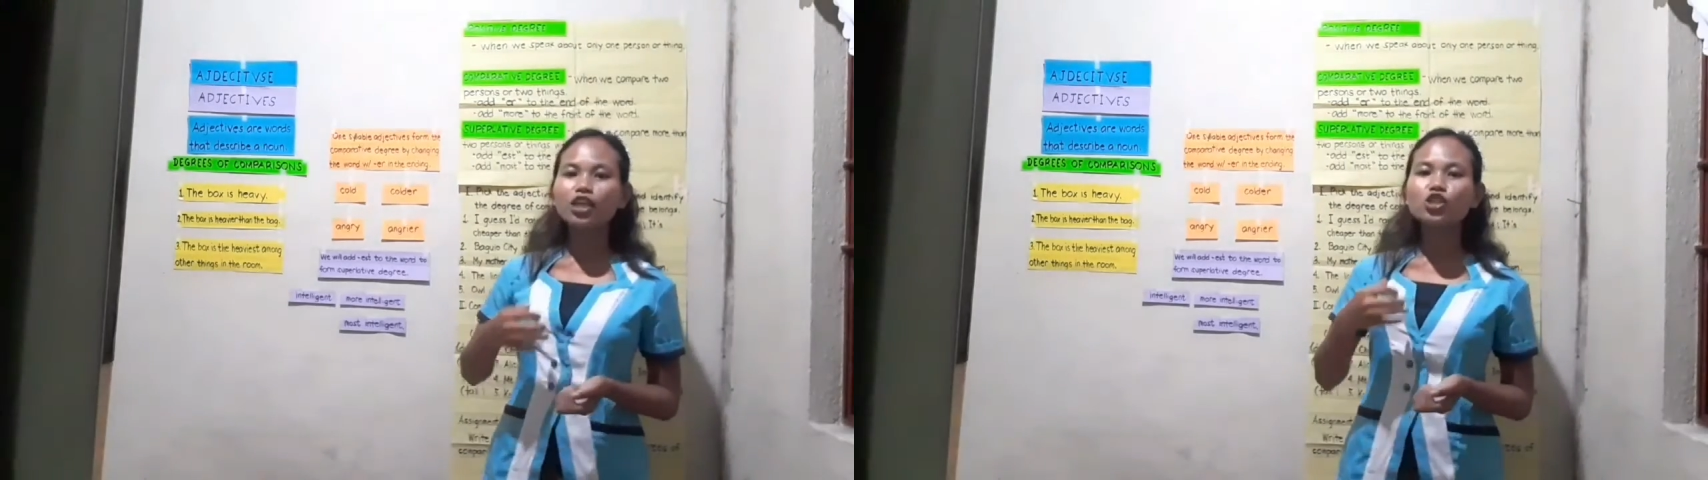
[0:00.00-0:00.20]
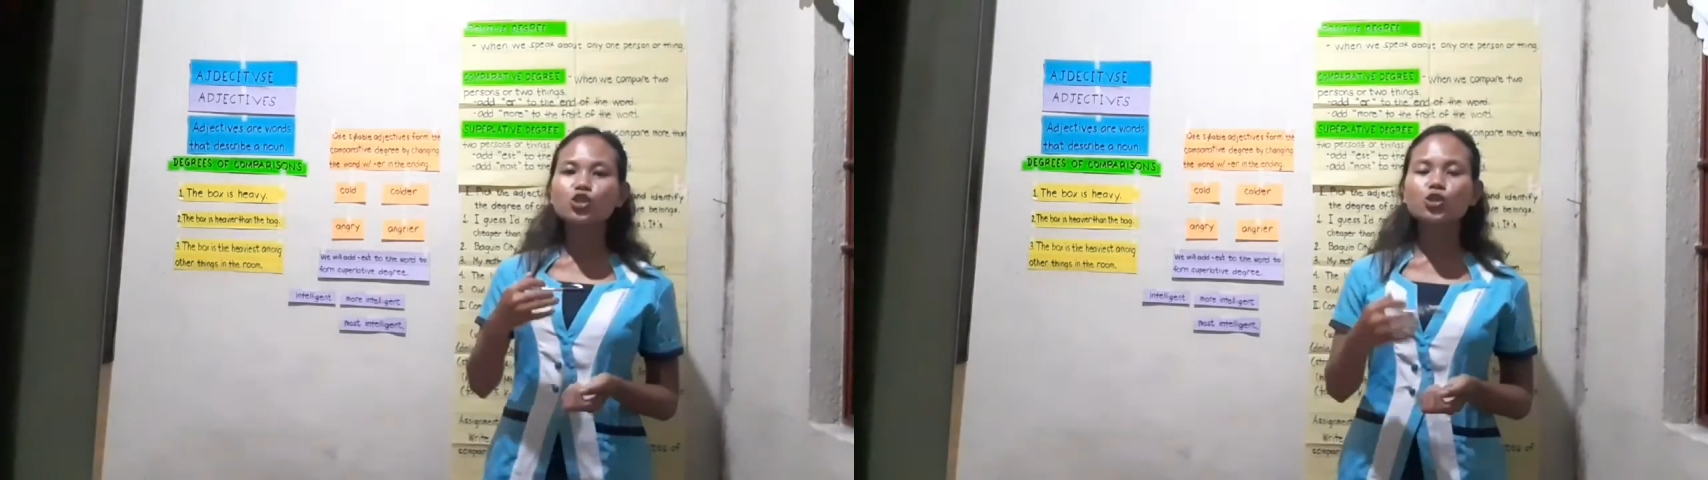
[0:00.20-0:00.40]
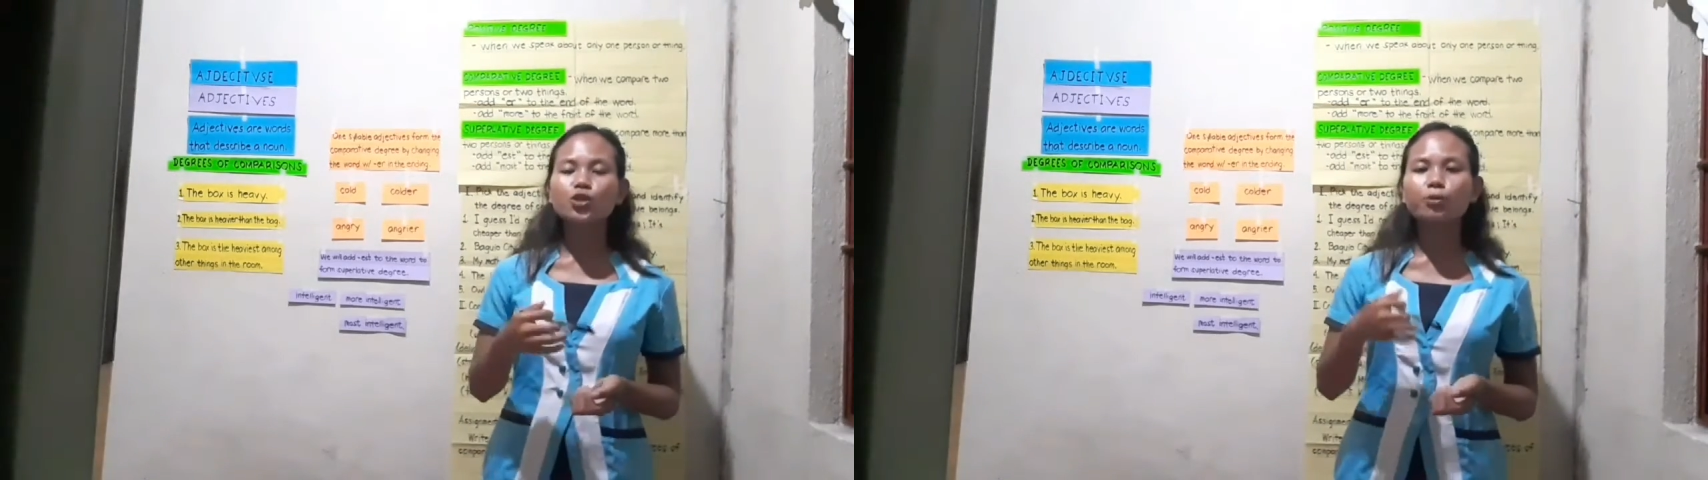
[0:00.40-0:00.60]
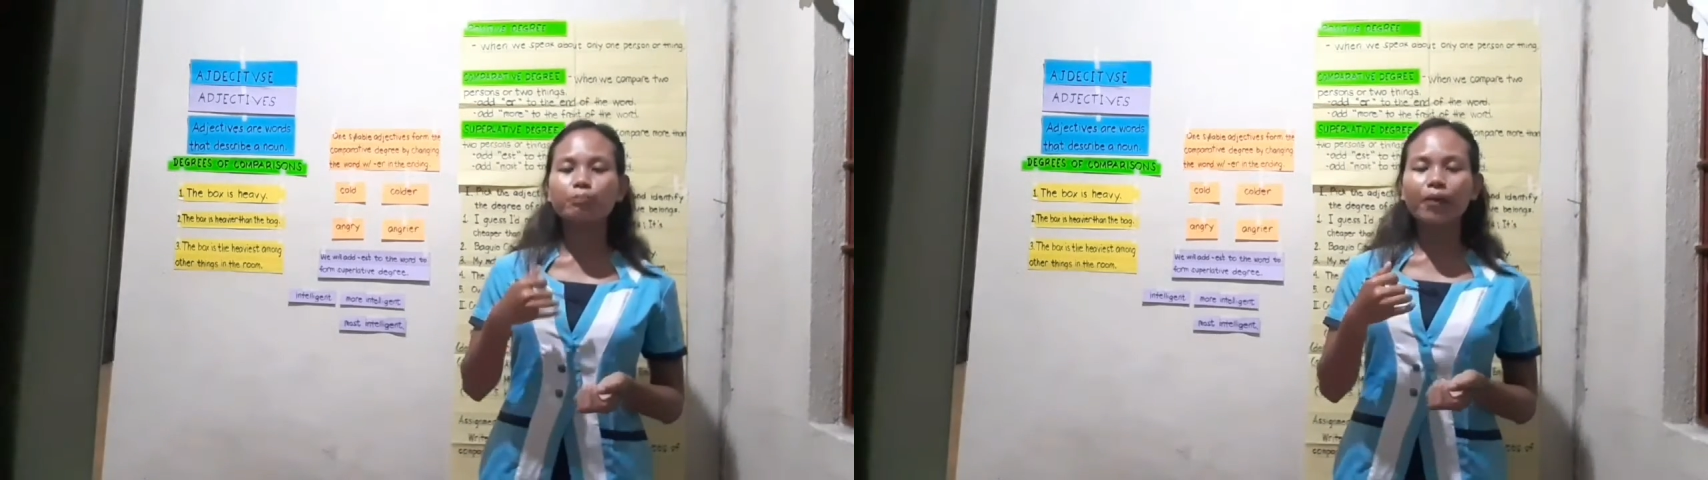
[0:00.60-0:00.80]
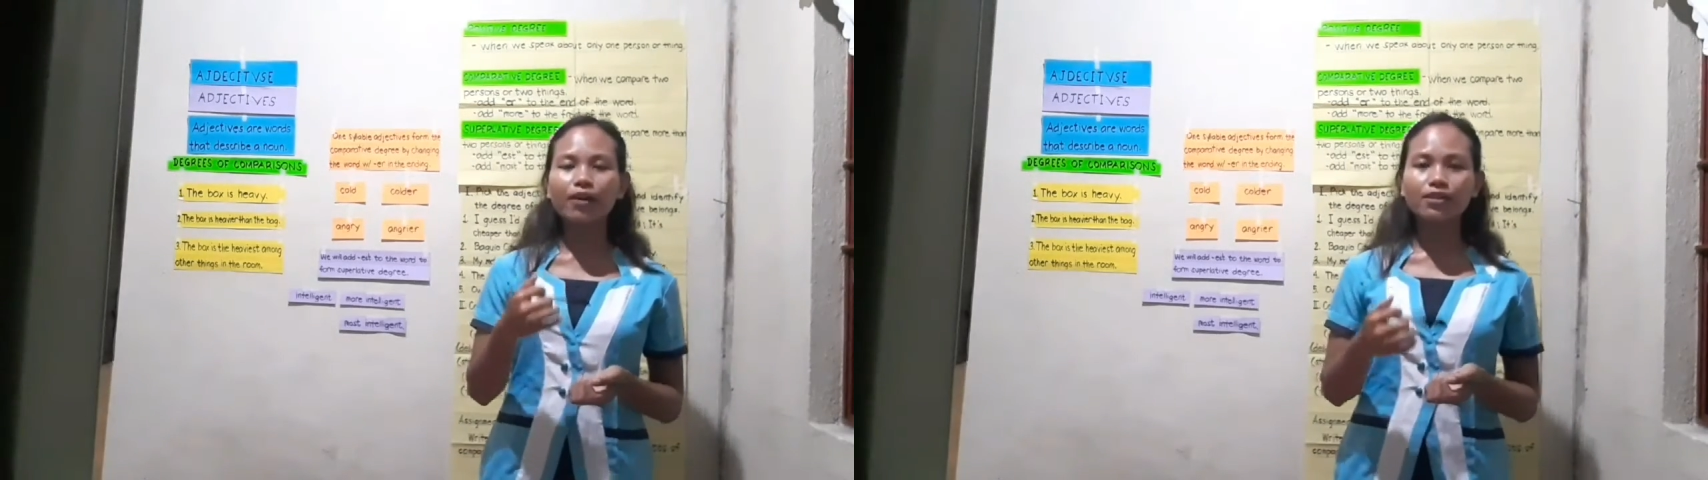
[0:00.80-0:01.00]
into
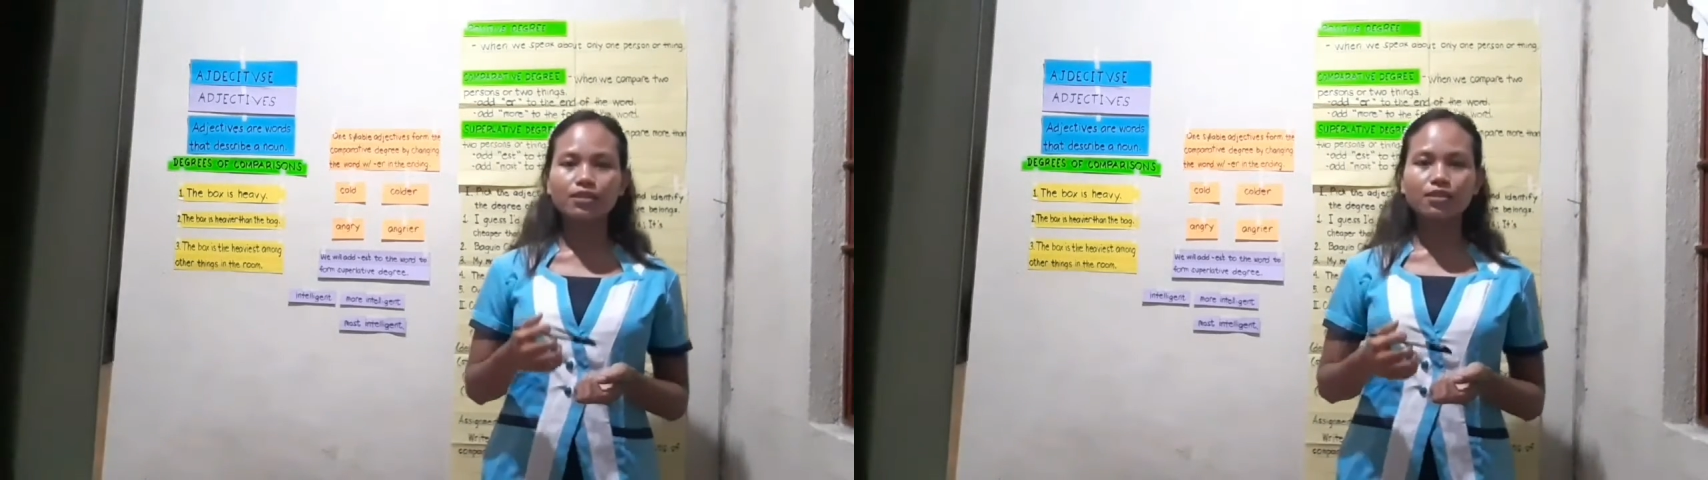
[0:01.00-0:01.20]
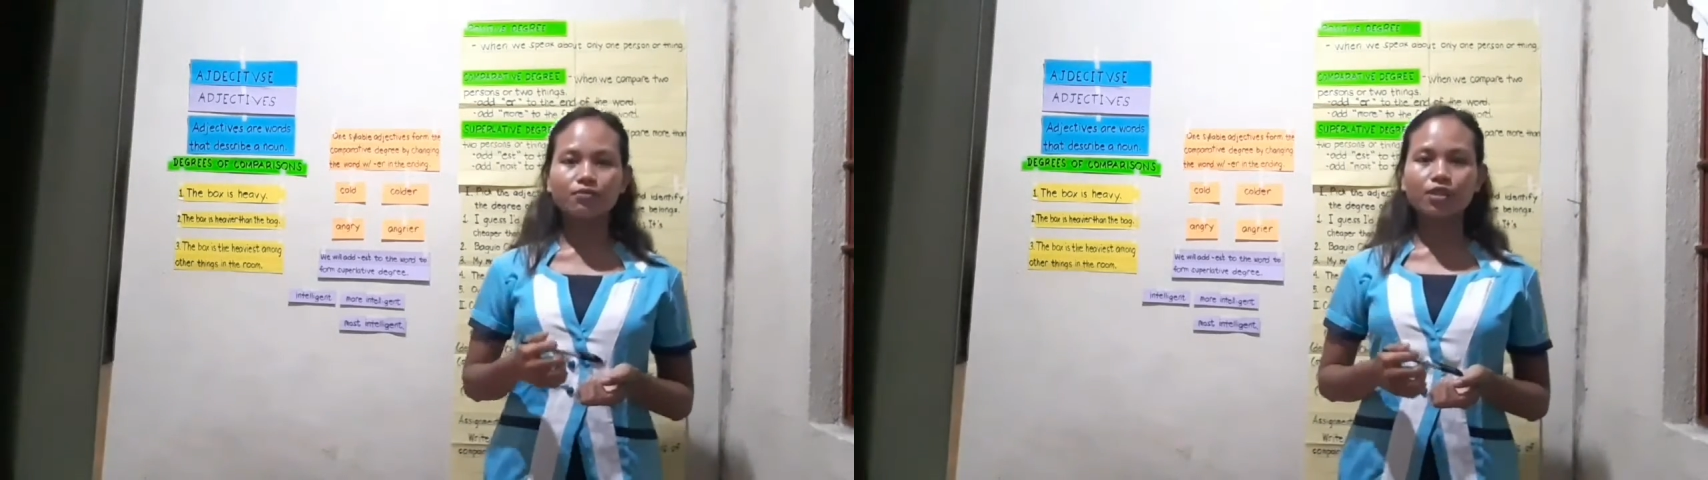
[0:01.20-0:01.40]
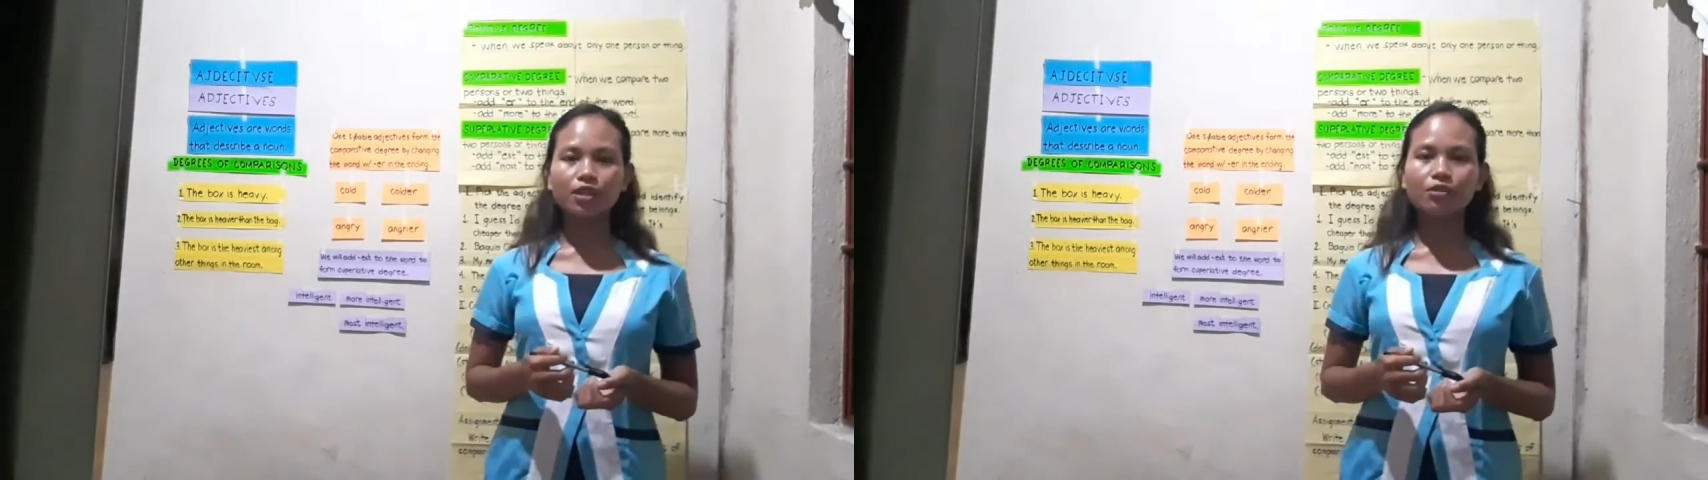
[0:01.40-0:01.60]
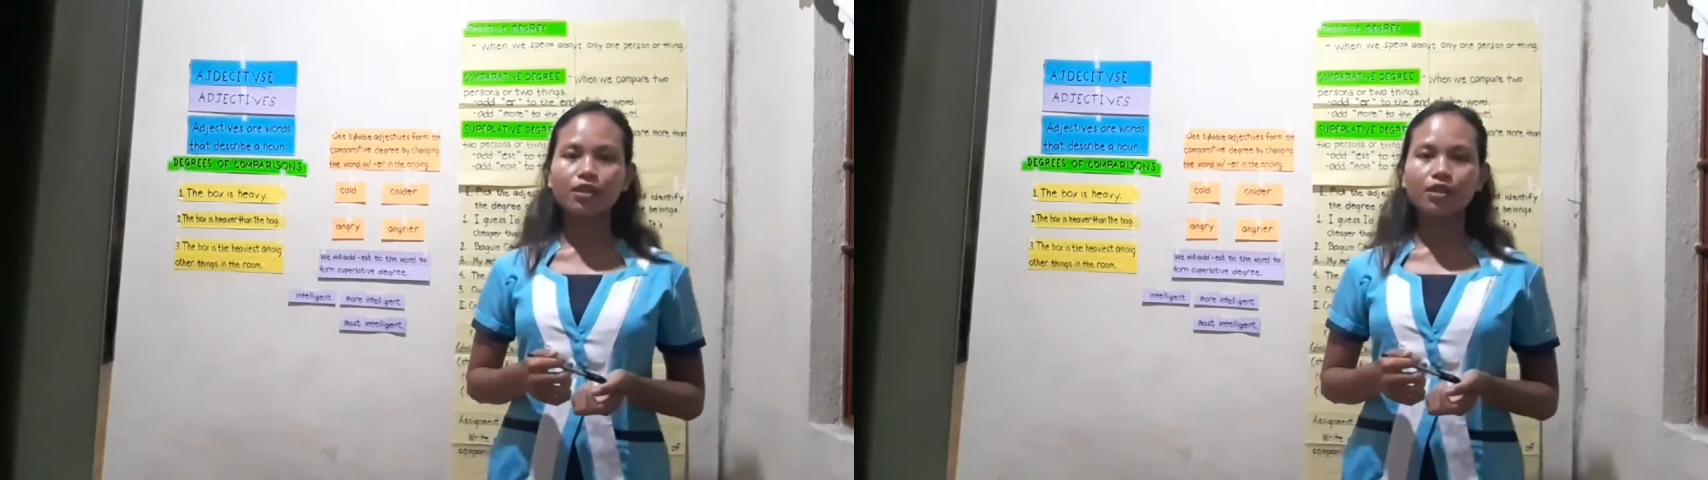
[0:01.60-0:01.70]
comparative